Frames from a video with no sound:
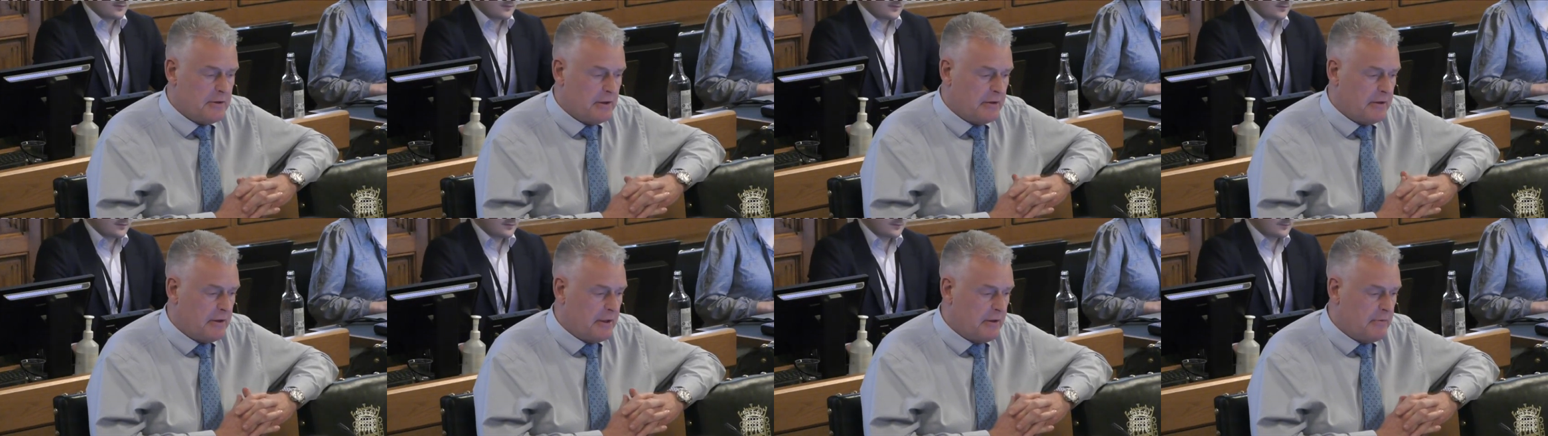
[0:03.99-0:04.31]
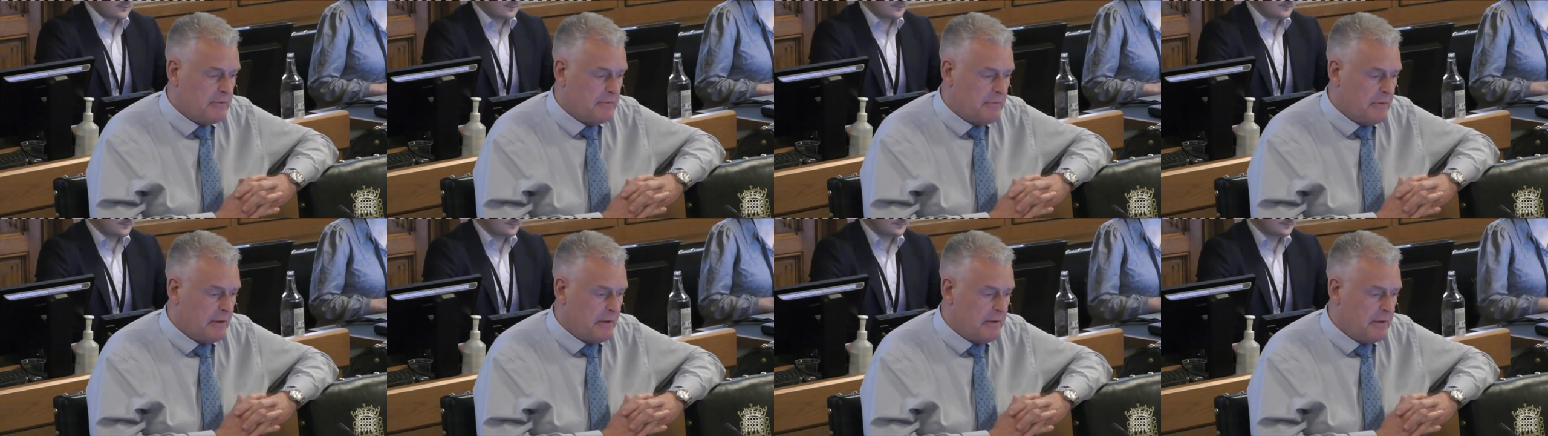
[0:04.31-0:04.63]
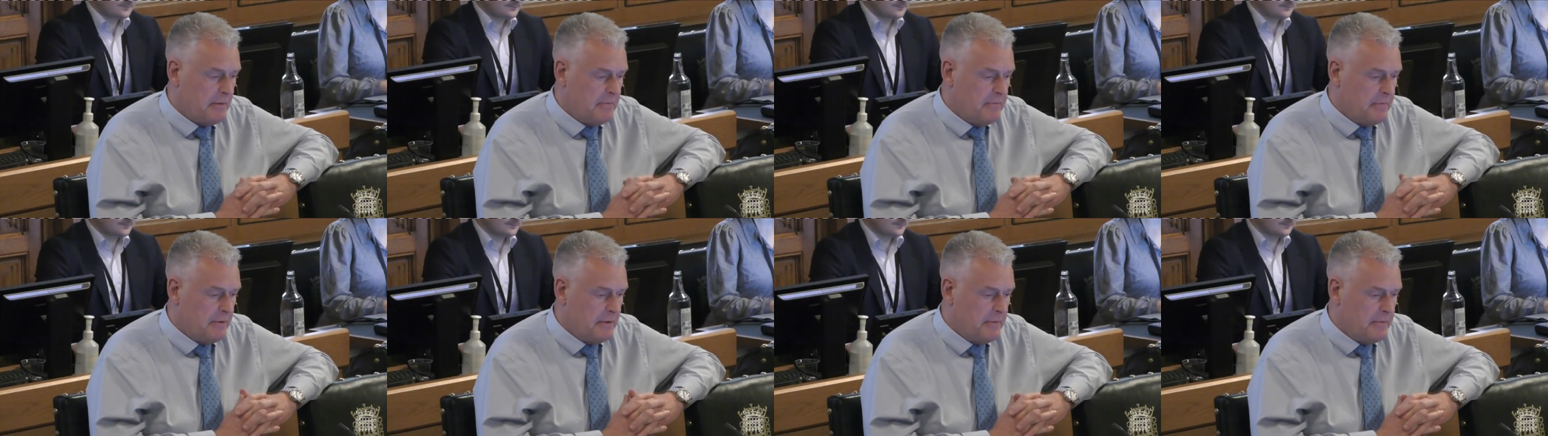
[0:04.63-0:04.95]
I think it was by
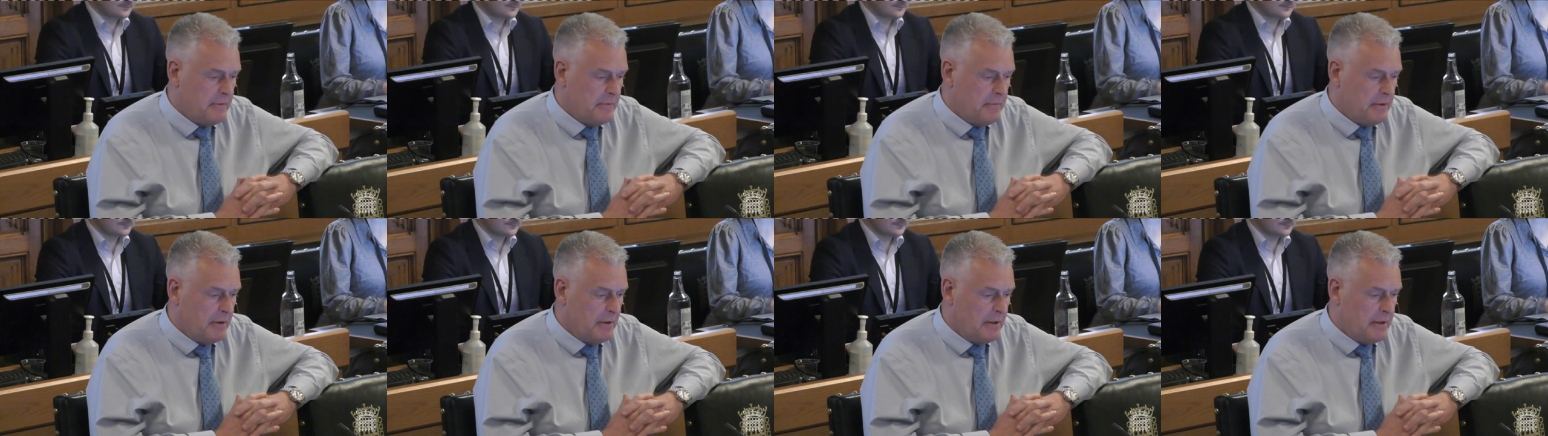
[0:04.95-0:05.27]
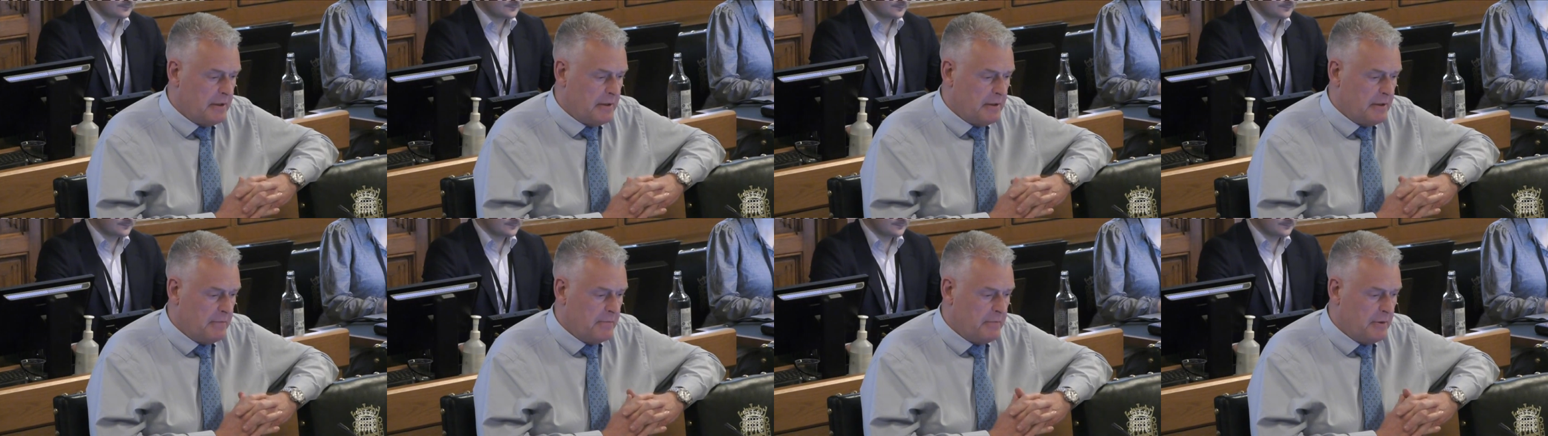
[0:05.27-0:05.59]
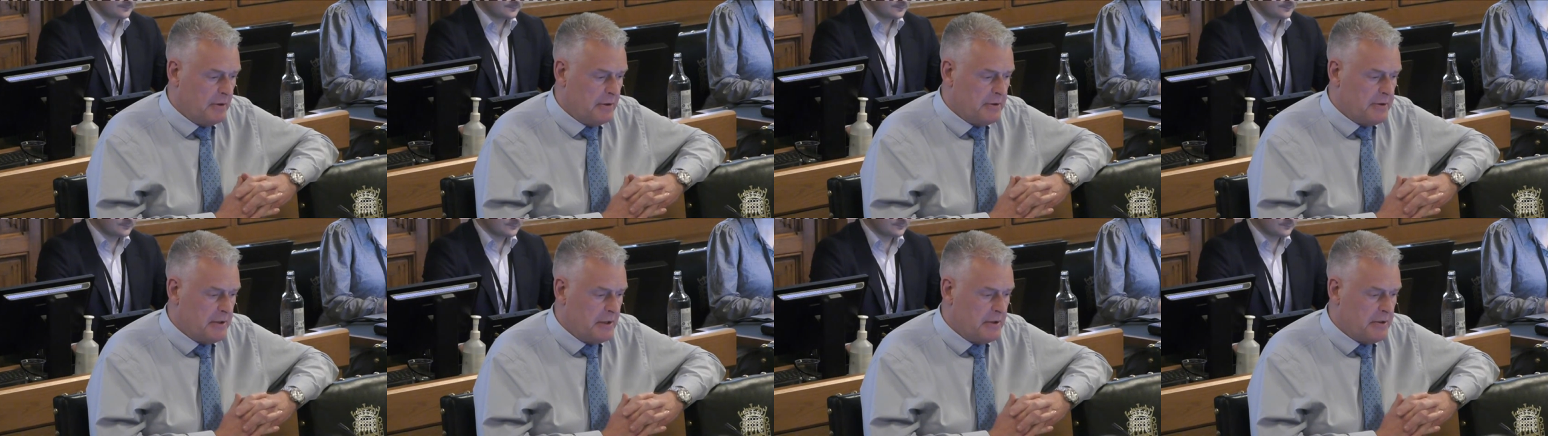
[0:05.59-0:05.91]
the
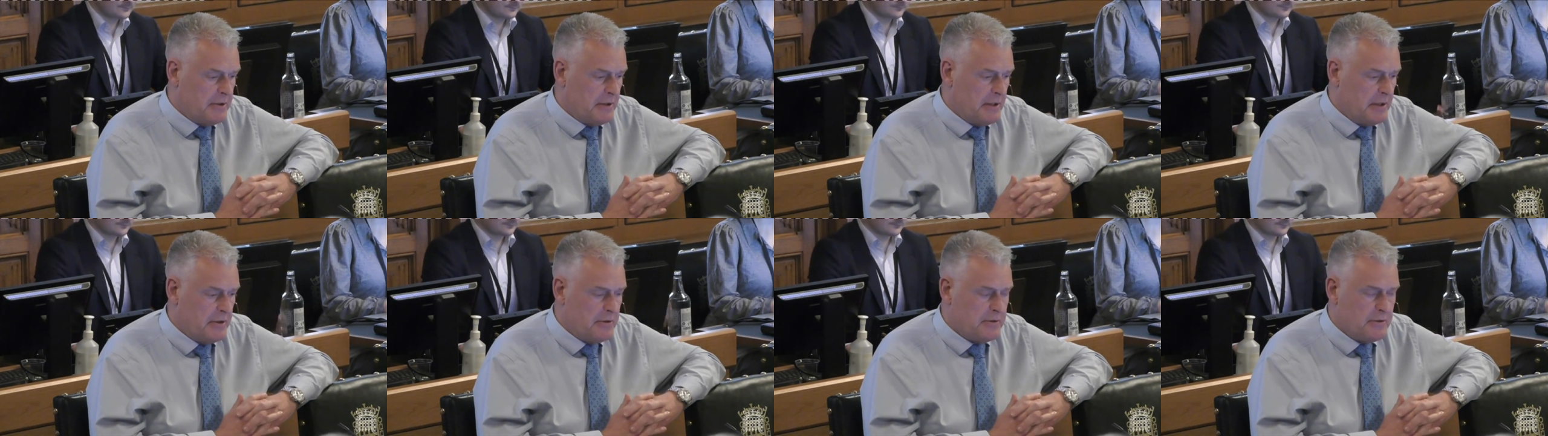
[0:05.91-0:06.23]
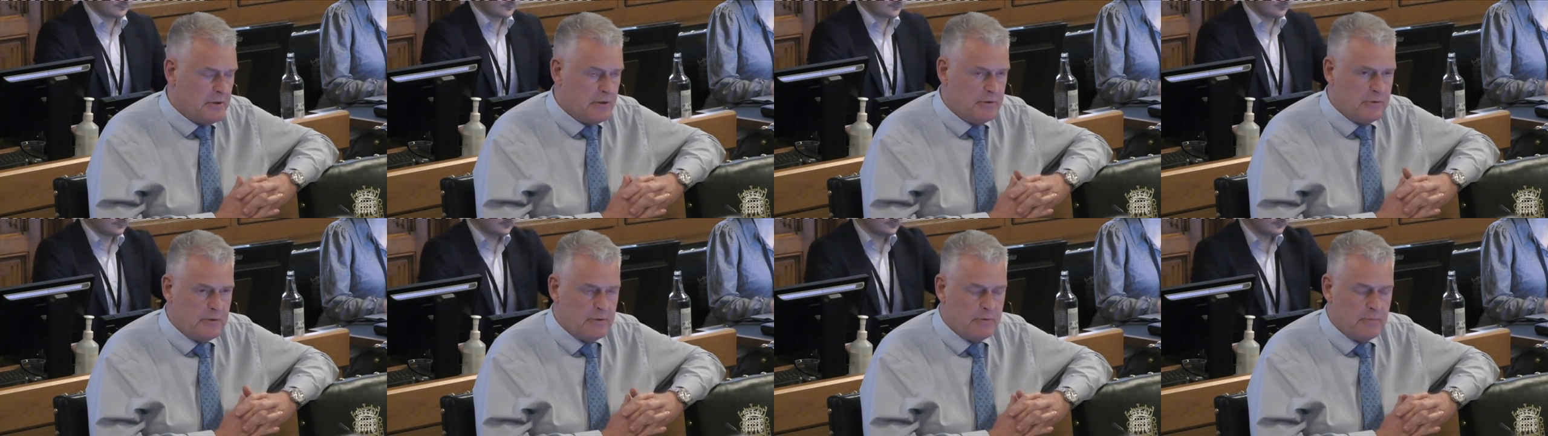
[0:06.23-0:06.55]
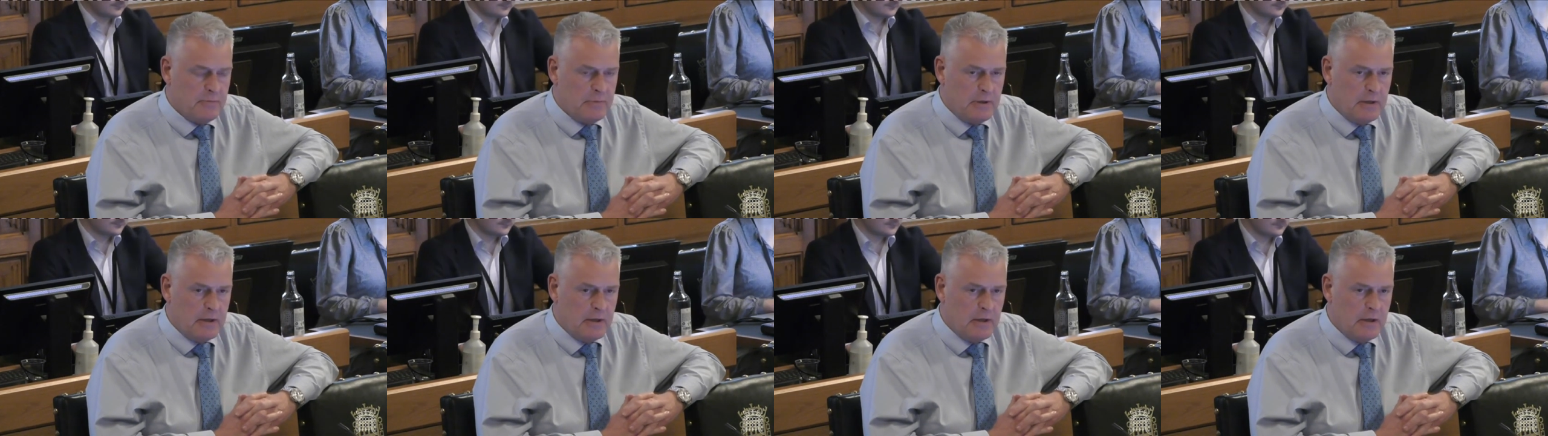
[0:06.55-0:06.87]
policy exchange that there
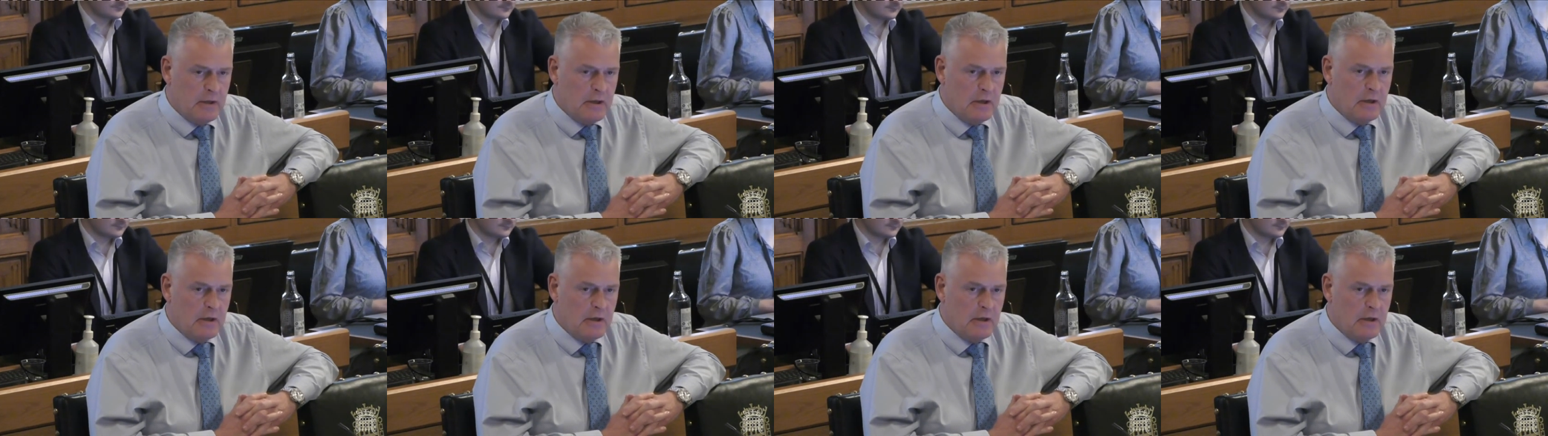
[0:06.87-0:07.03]
should be